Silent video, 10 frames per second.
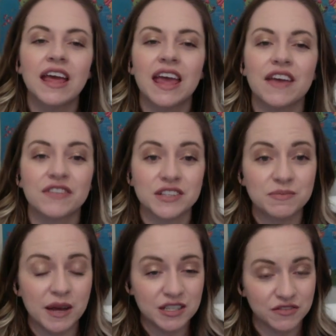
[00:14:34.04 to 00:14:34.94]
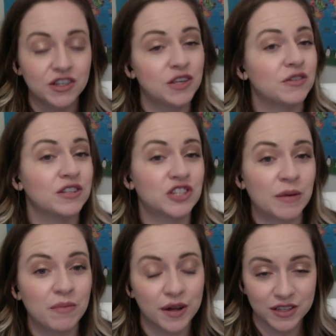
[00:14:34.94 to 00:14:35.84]
If it's best for you to
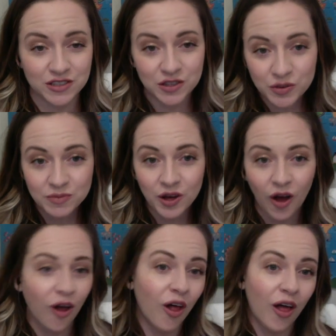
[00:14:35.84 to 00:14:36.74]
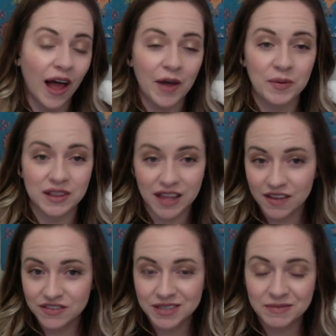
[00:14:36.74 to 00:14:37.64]
jump on a Zoom call, I would
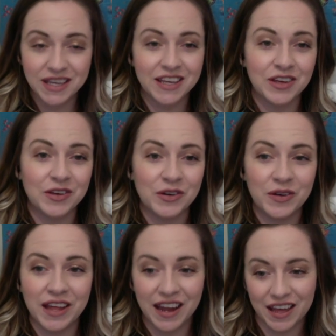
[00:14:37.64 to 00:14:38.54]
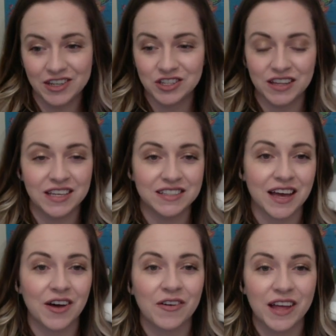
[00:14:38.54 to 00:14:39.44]
love to meet you and hash things
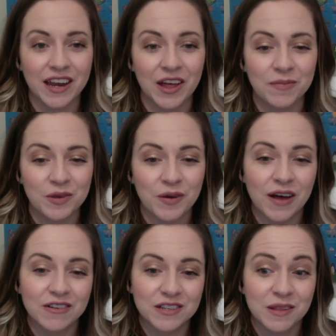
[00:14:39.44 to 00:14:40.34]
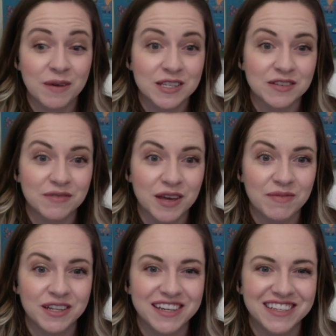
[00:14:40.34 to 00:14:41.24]
out and help you out to the best of my
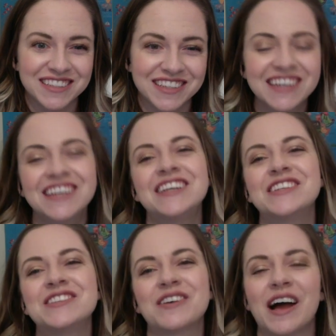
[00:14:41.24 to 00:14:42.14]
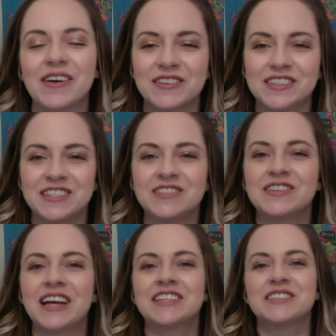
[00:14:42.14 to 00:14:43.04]
abilities. So I will see you
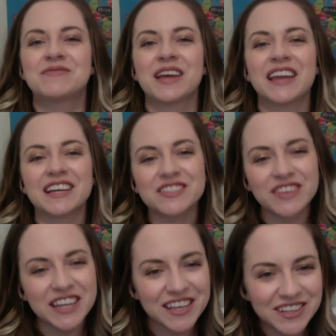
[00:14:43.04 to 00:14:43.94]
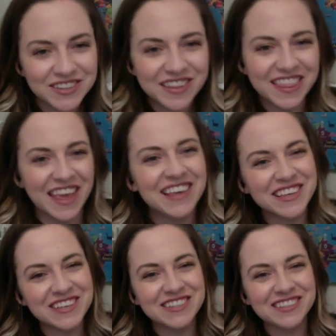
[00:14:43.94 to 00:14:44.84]
guys in my next video. Thank
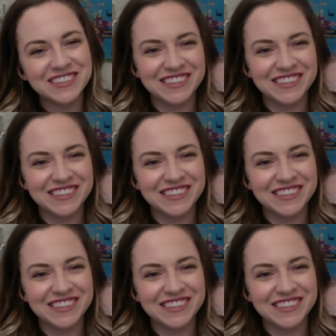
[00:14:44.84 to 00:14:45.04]
you.